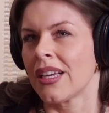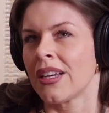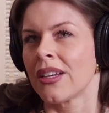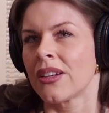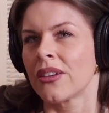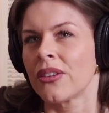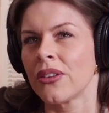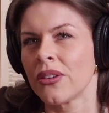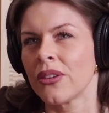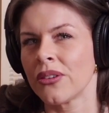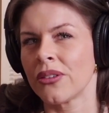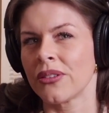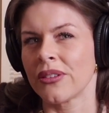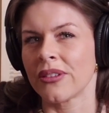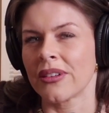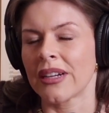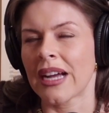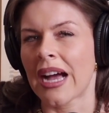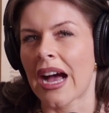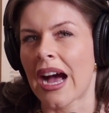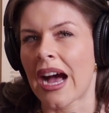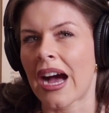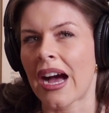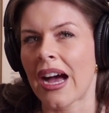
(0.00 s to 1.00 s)
Ooh,
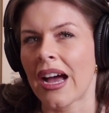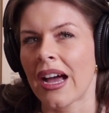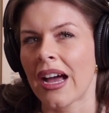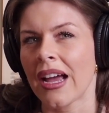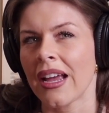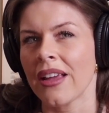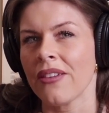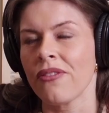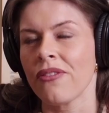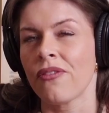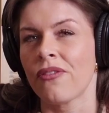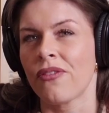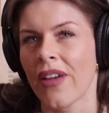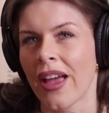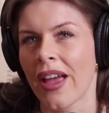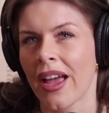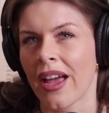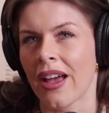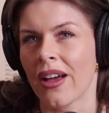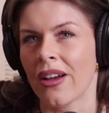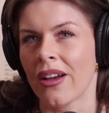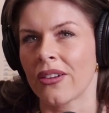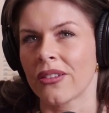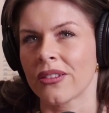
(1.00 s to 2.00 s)
I
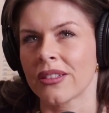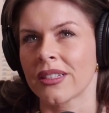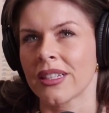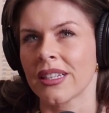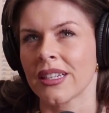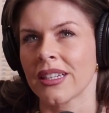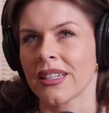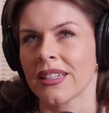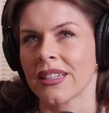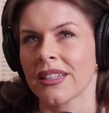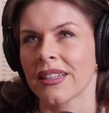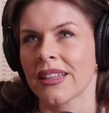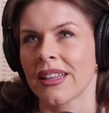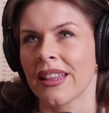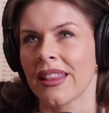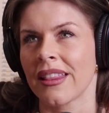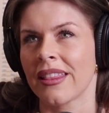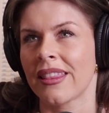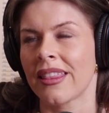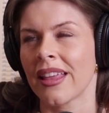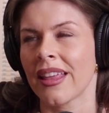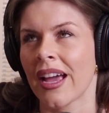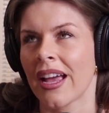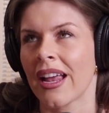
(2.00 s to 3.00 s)
found
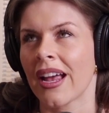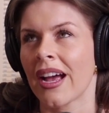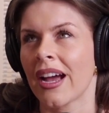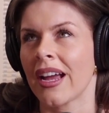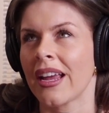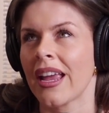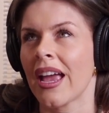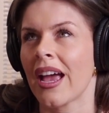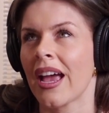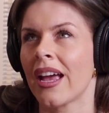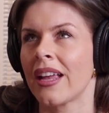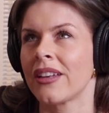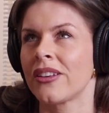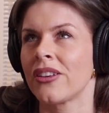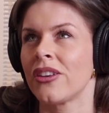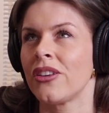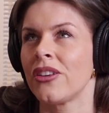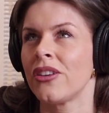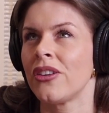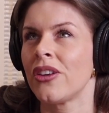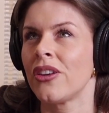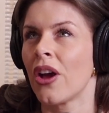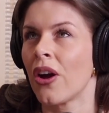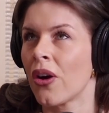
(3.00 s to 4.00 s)
that I had
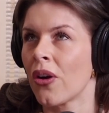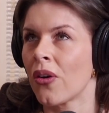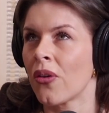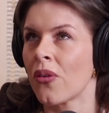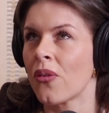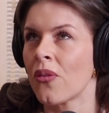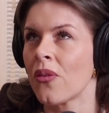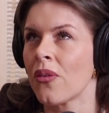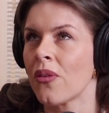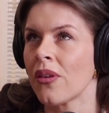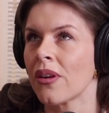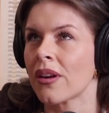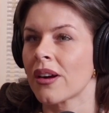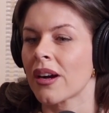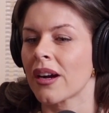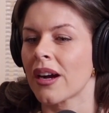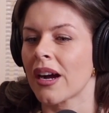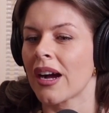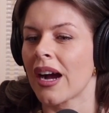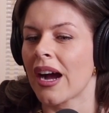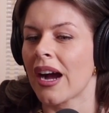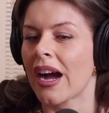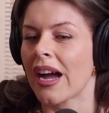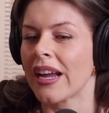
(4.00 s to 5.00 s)
no
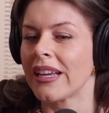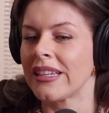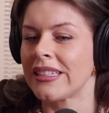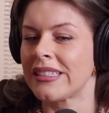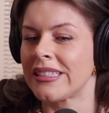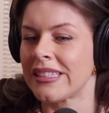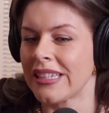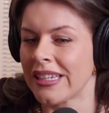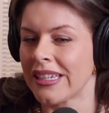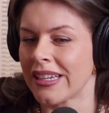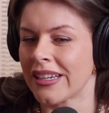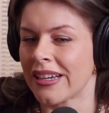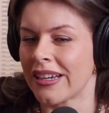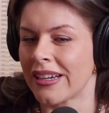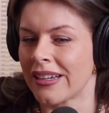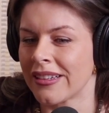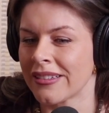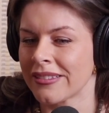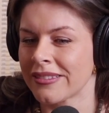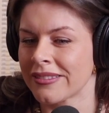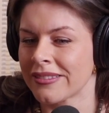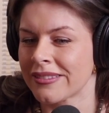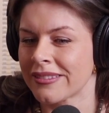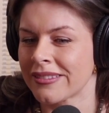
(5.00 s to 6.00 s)
idea
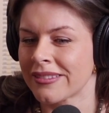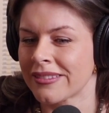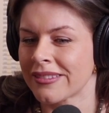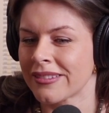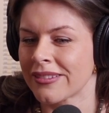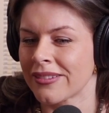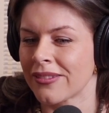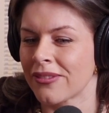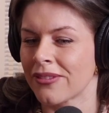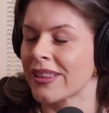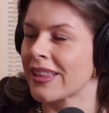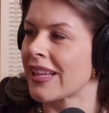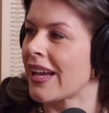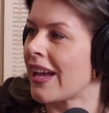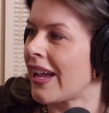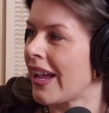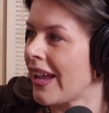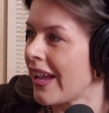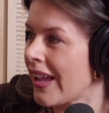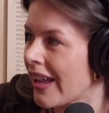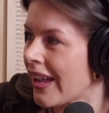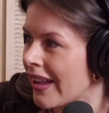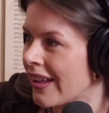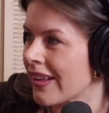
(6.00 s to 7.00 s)
what the
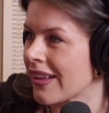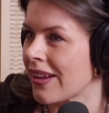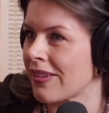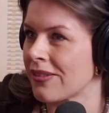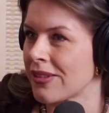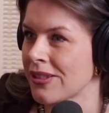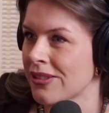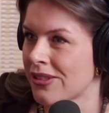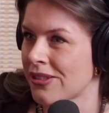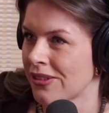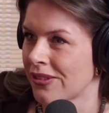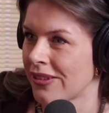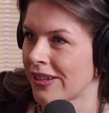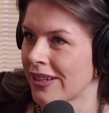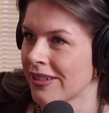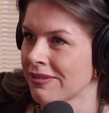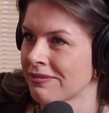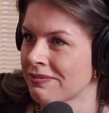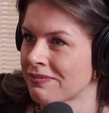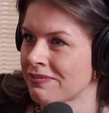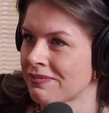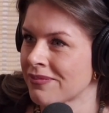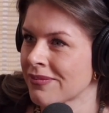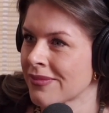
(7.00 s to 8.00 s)
hell I was doing or
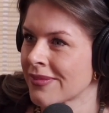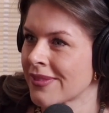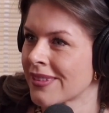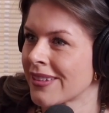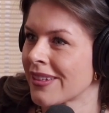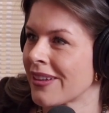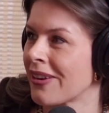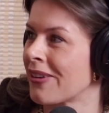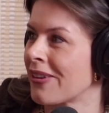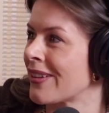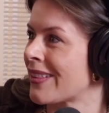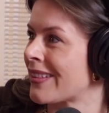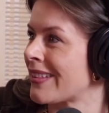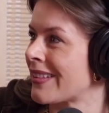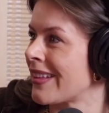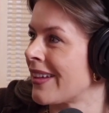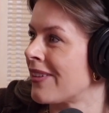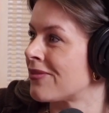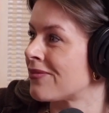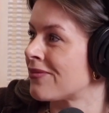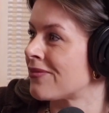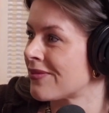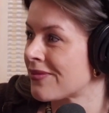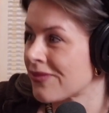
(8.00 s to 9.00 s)
what
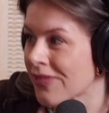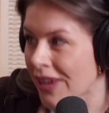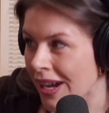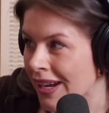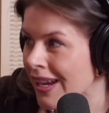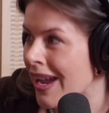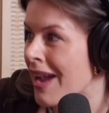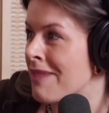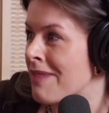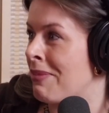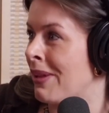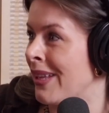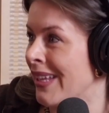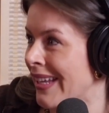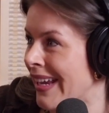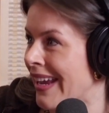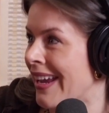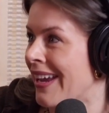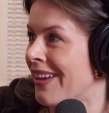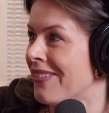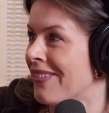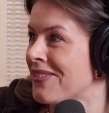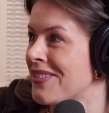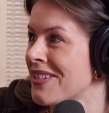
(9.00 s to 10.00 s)
the fuck I
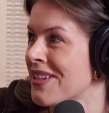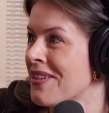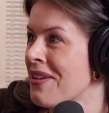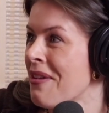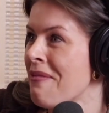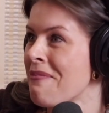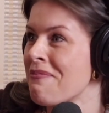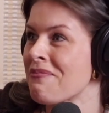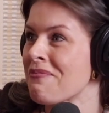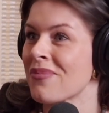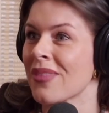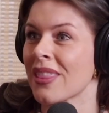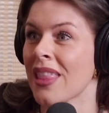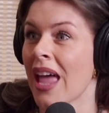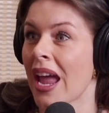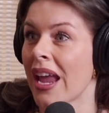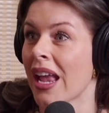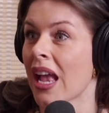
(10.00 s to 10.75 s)
believed. Like